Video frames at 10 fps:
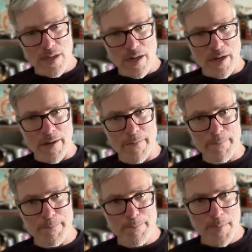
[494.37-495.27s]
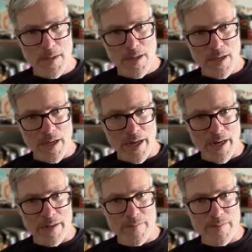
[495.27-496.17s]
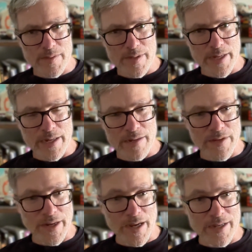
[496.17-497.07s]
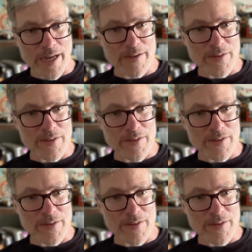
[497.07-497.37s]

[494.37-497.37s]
Um, and like again,